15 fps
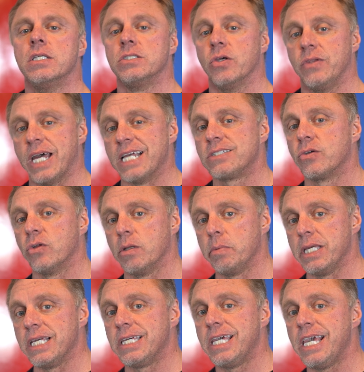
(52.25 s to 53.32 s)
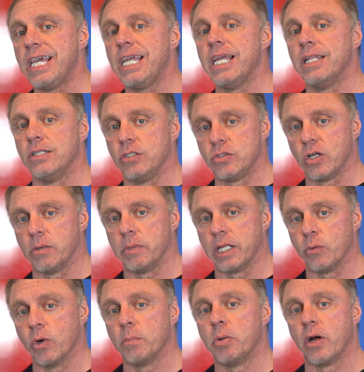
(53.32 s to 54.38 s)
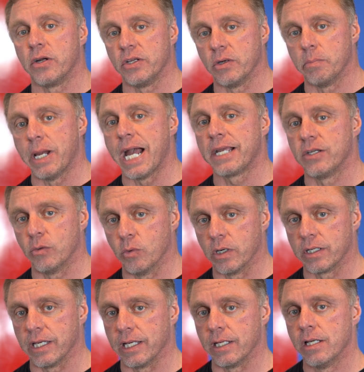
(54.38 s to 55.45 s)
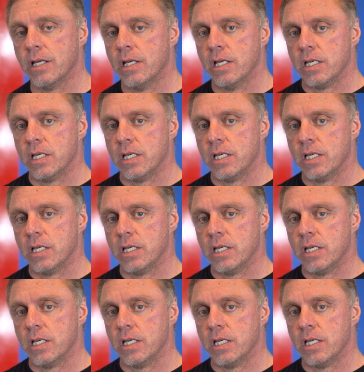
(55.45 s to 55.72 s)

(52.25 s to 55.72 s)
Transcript: So that's going to be key in determining what part of your back you're working.